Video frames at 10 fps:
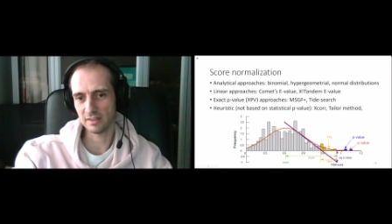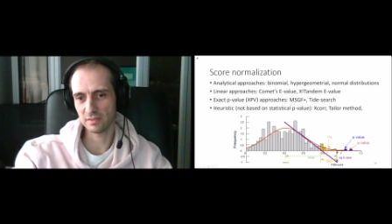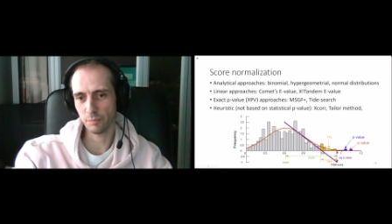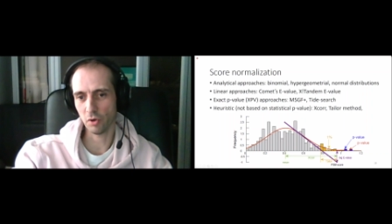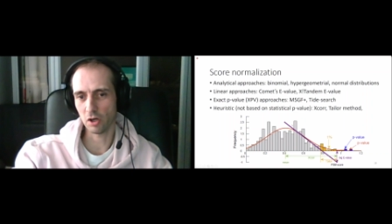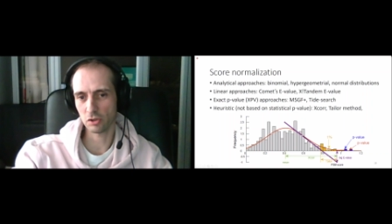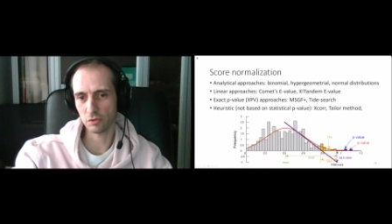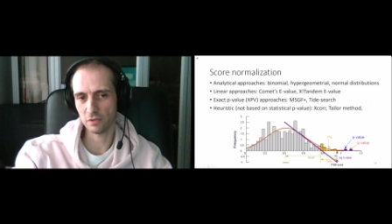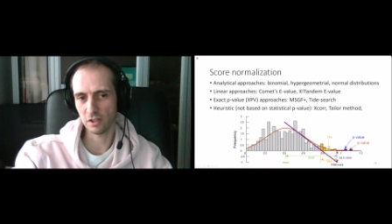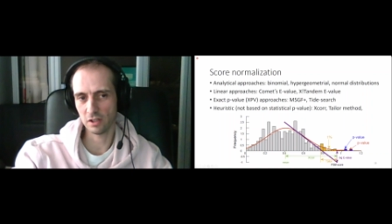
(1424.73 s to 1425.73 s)
part
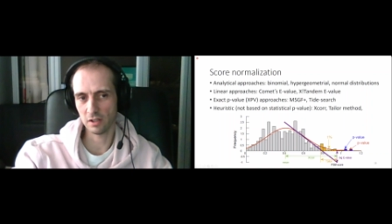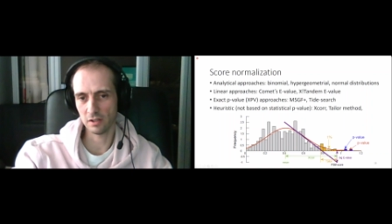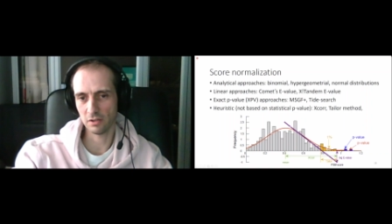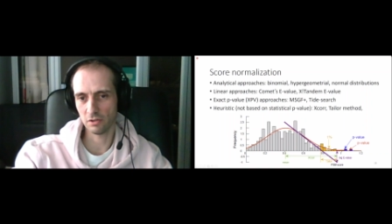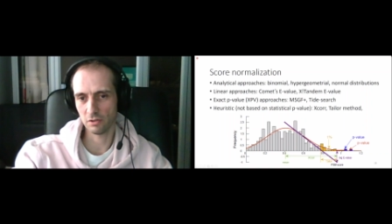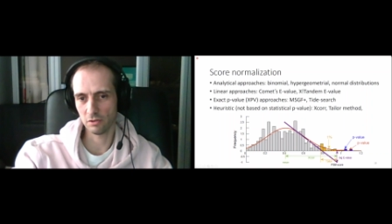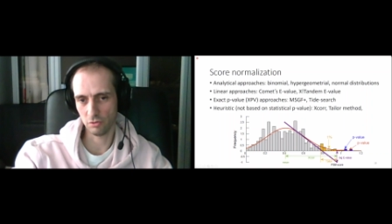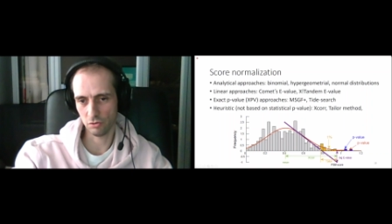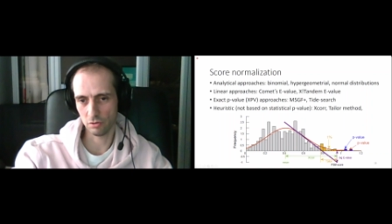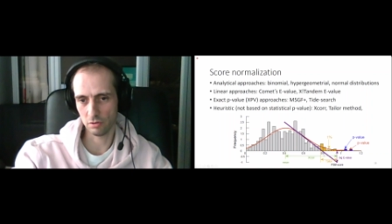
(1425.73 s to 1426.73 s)
of the
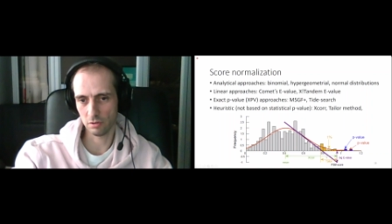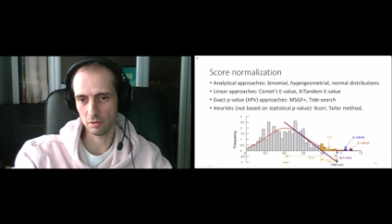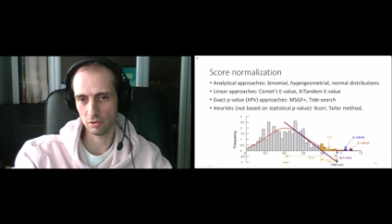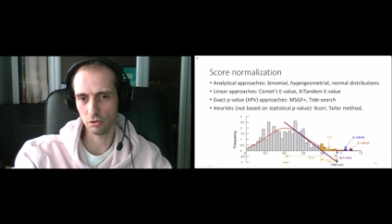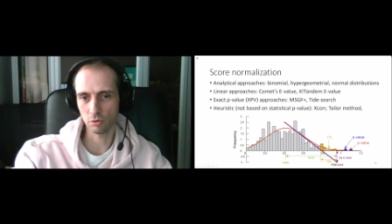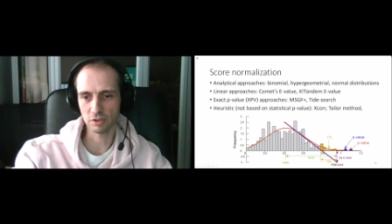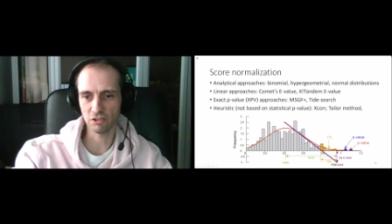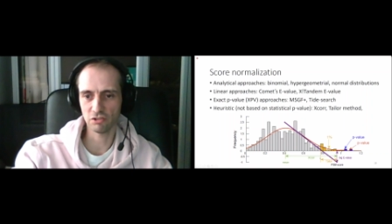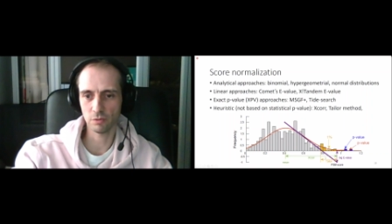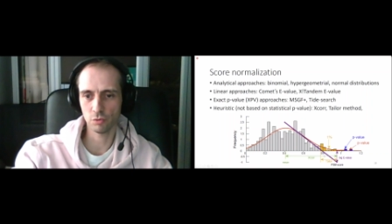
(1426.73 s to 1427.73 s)
null
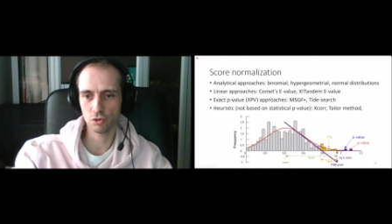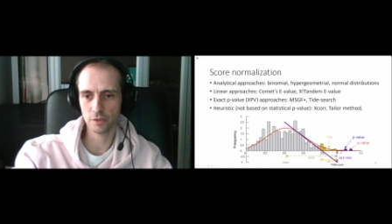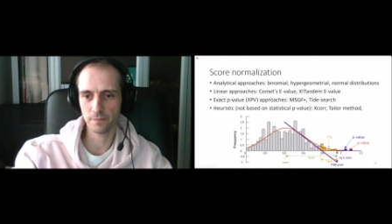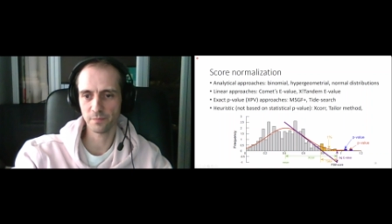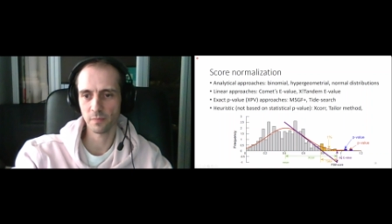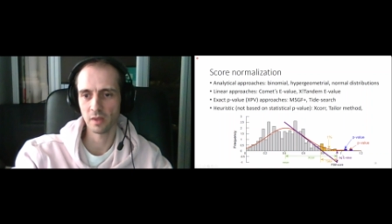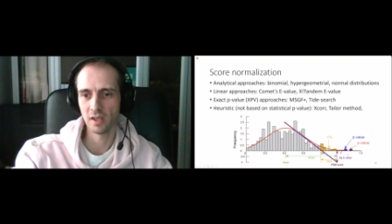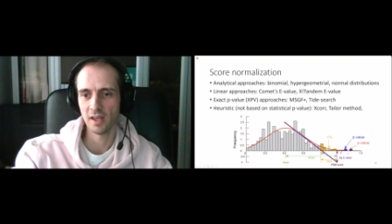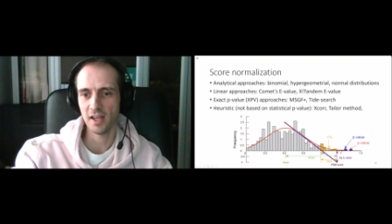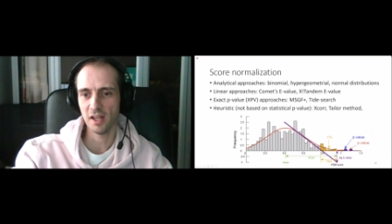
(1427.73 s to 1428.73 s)
distribution.
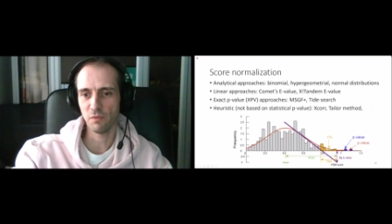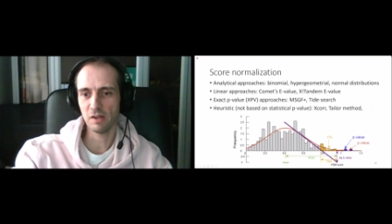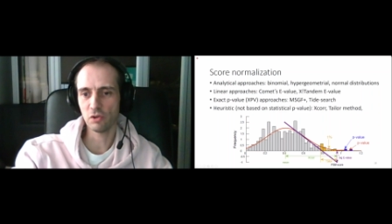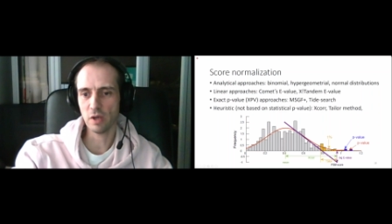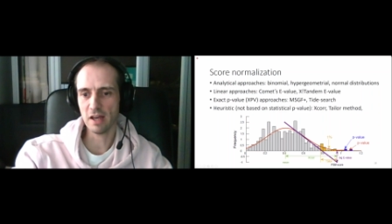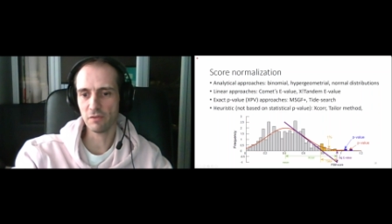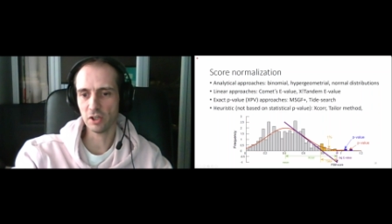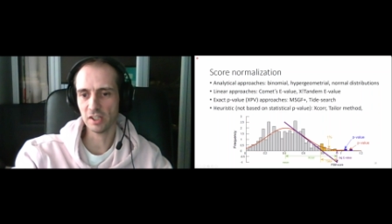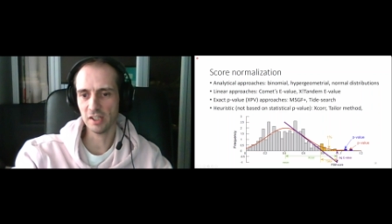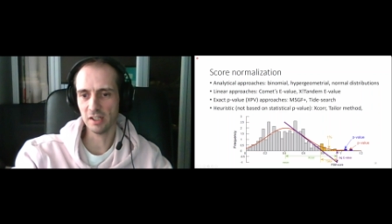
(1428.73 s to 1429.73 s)
And when you have a
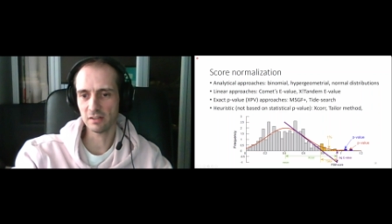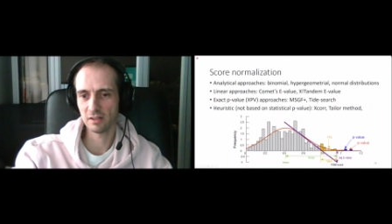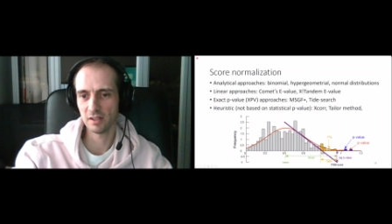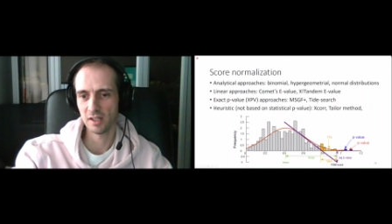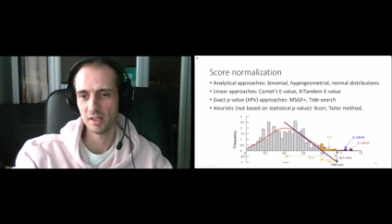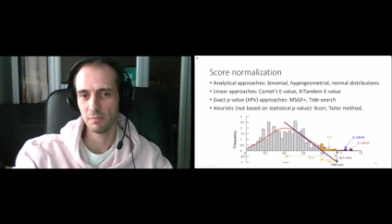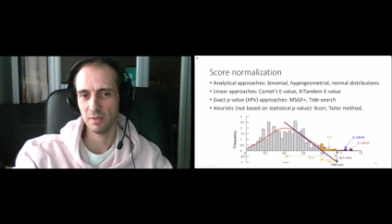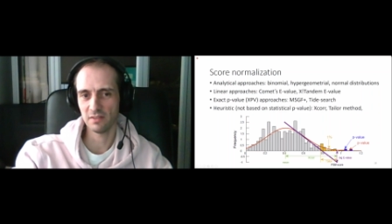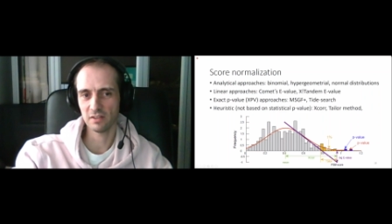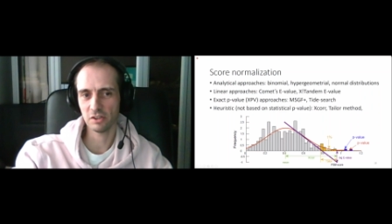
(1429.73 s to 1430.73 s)
hit,
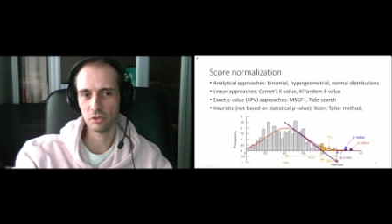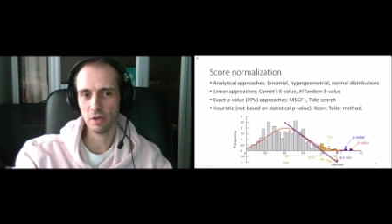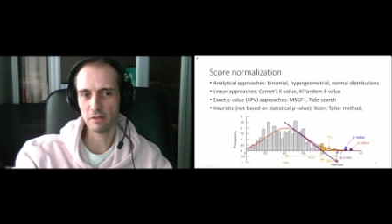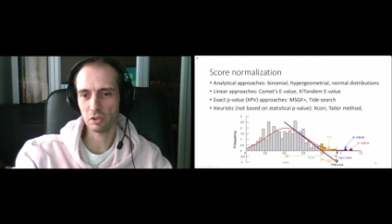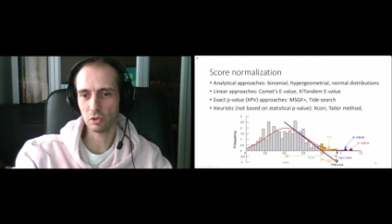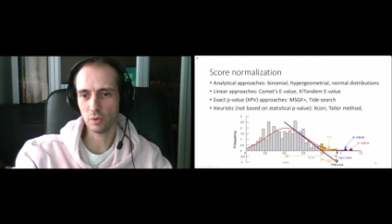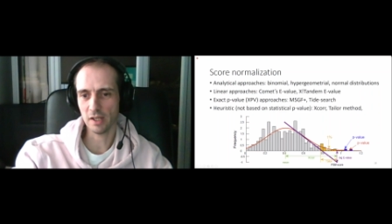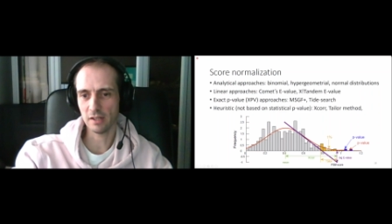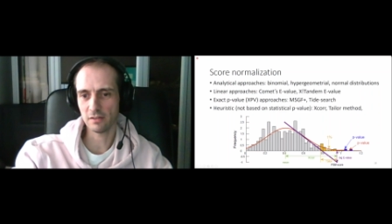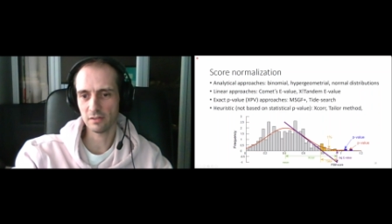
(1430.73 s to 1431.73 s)
basically you
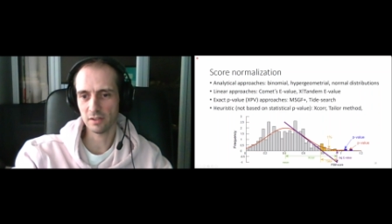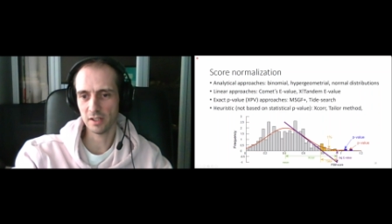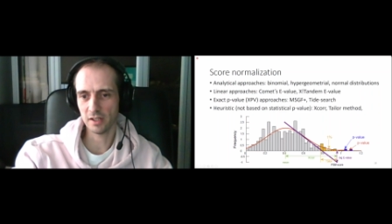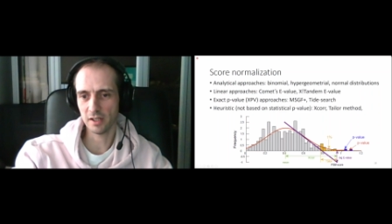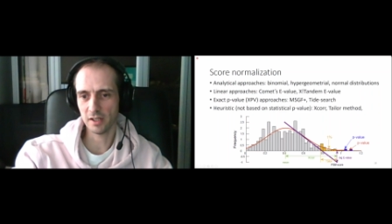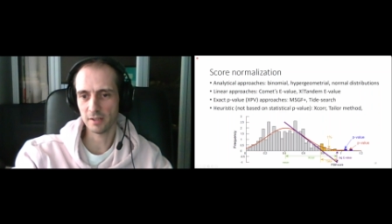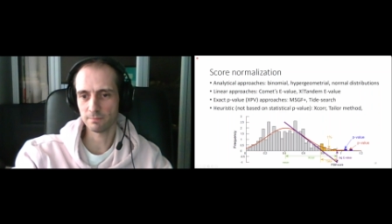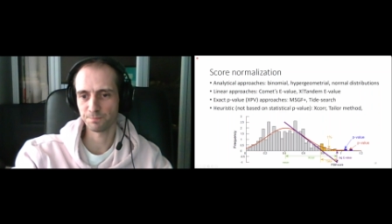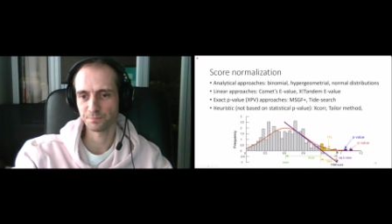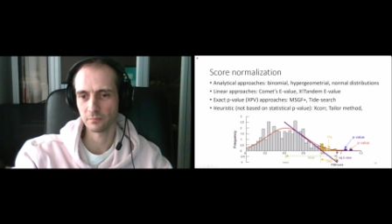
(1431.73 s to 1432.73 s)
evaluate the
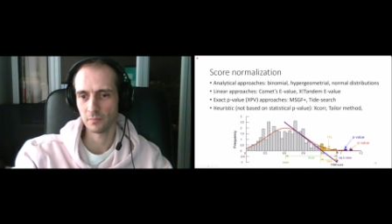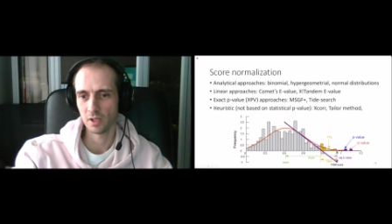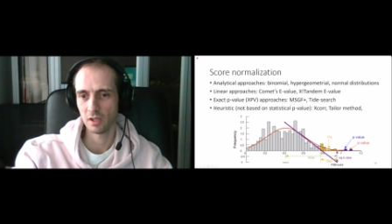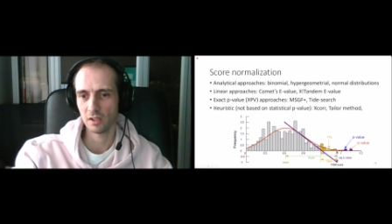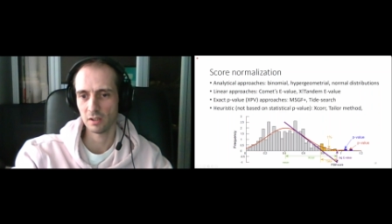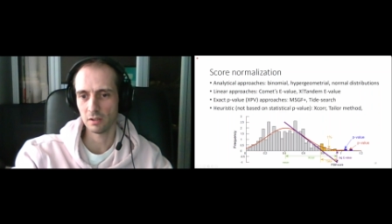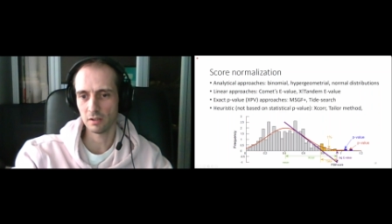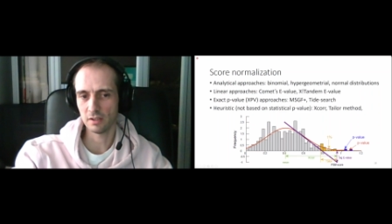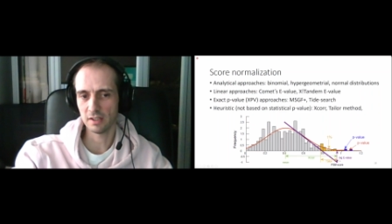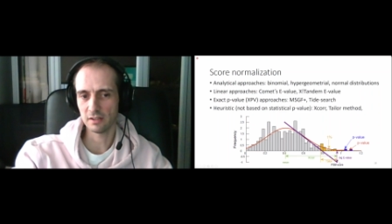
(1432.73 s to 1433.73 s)

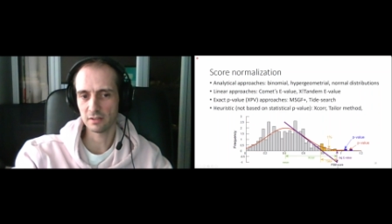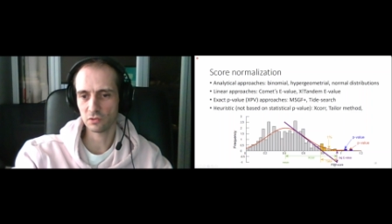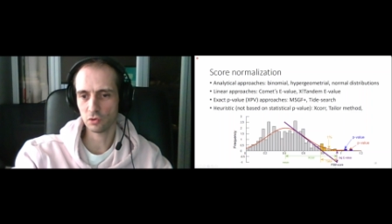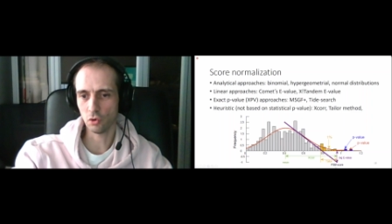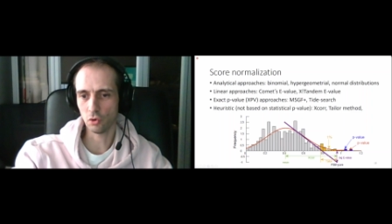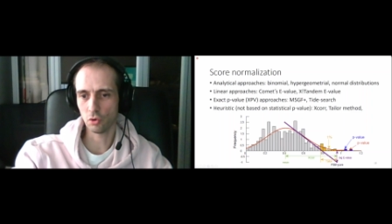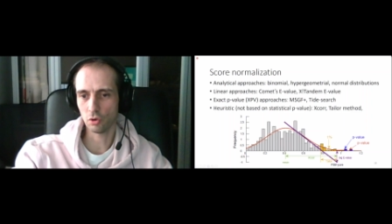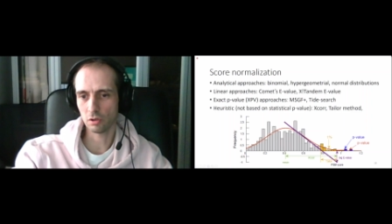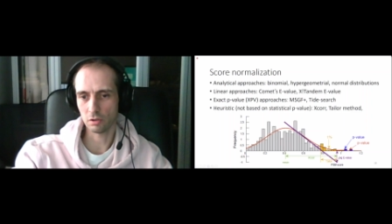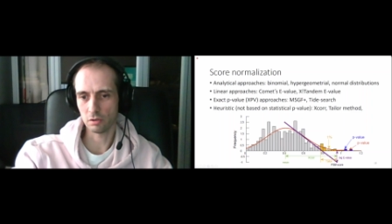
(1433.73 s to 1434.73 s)

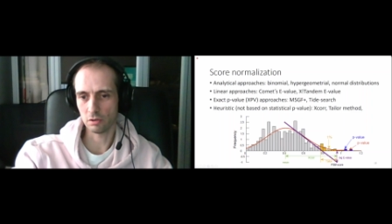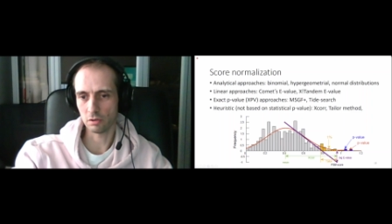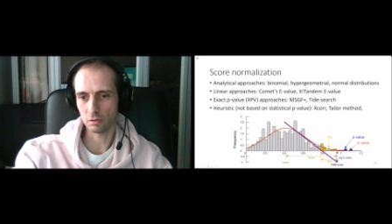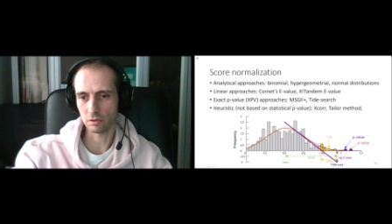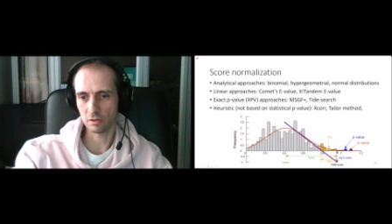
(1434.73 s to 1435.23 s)
score or